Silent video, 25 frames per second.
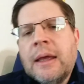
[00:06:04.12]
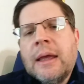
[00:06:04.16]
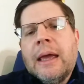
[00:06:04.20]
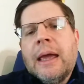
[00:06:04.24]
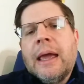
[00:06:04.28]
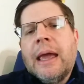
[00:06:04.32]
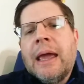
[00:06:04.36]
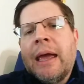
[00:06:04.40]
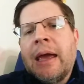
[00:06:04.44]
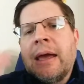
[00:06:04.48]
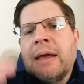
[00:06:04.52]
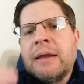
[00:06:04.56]

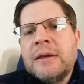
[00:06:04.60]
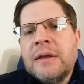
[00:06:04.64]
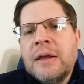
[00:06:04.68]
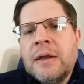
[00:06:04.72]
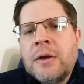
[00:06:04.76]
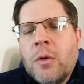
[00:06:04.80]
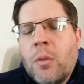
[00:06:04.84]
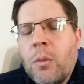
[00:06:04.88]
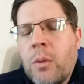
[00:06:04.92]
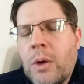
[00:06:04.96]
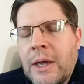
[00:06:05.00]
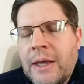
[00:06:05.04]
and in
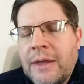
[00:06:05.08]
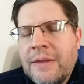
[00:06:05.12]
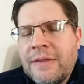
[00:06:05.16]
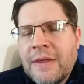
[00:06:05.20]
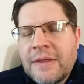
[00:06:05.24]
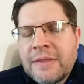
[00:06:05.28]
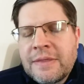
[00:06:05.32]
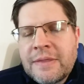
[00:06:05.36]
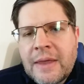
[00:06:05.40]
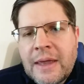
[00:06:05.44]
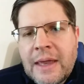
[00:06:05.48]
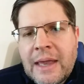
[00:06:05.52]
a way
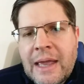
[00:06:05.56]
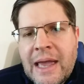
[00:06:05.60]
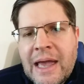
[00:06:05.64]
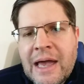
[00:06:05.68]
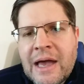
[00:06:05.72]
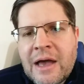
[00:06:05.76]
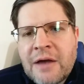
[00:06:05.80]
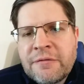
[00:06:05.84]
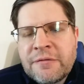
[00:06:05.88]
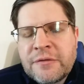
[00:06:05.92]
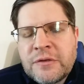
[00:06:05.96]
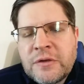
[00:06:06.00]
that they
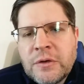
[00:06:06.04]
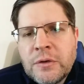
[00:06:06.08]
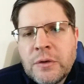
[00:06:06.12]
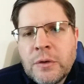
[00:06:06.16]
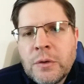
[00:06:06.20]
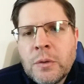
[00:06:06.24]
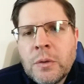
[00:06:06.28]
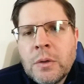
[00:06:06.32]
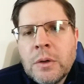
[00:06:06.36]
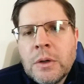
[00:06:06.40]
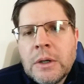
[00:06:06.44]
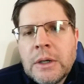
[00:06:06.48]
have to